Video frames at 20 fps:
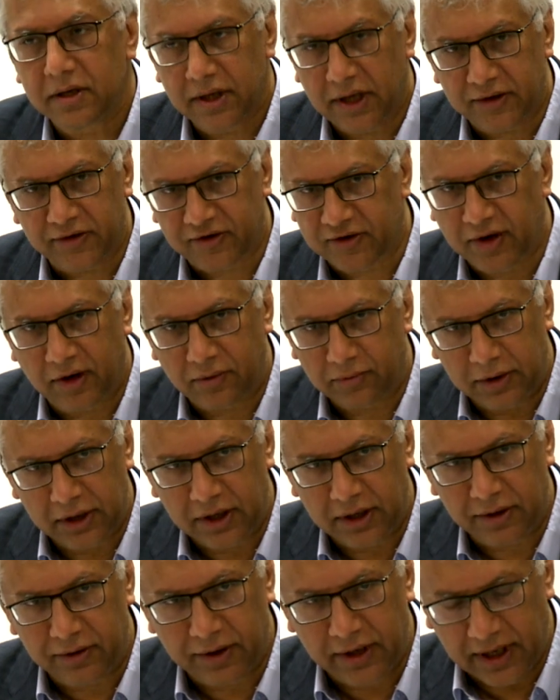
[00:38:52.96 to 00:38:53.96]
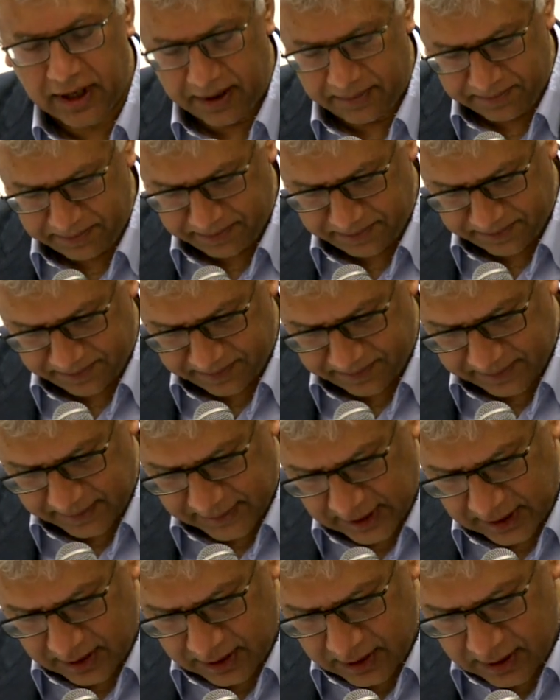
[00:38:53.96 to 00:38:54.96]
That's not really her name.
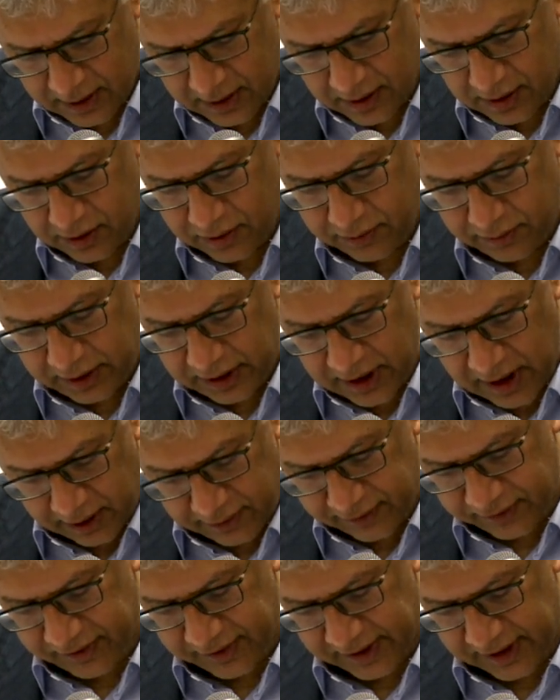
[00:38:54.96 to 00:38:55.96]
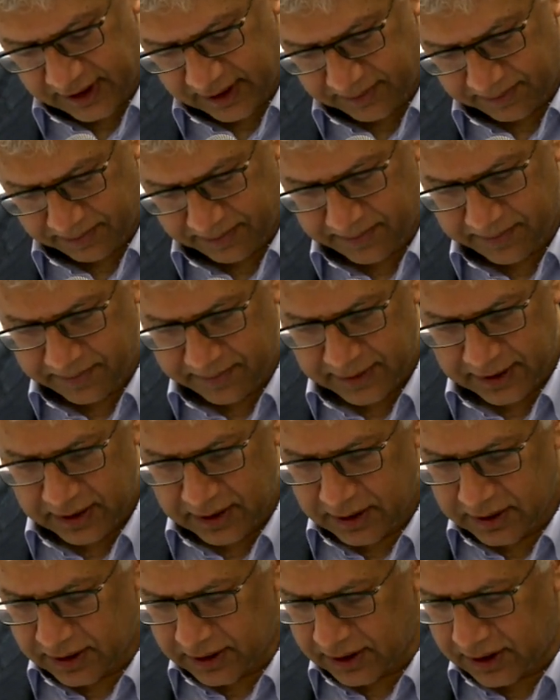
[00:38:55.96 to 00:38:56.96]
Who yells at him
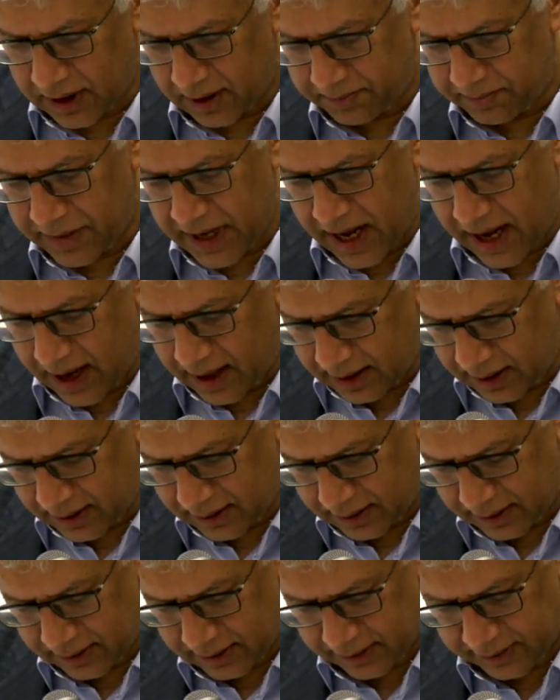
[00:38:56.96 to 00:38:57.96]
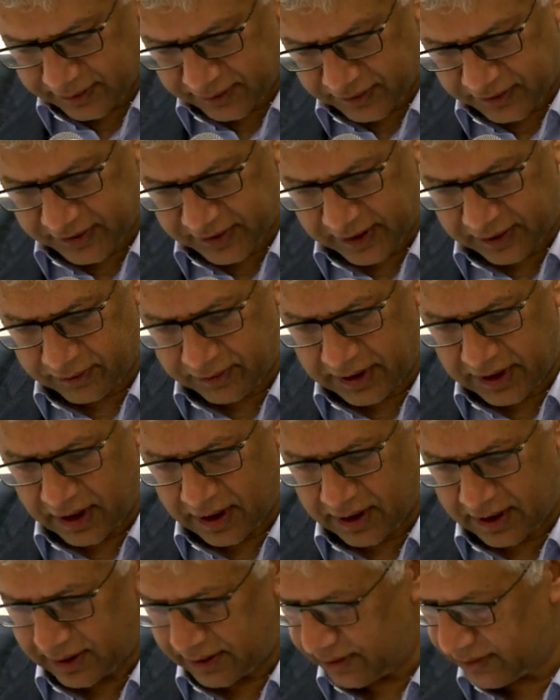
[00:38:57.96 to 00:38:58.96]
to come back and
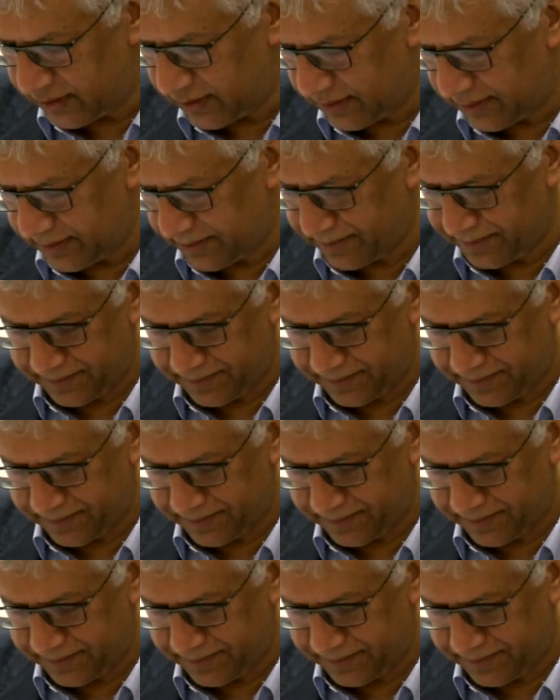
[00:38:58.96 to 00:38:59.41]
synchronize.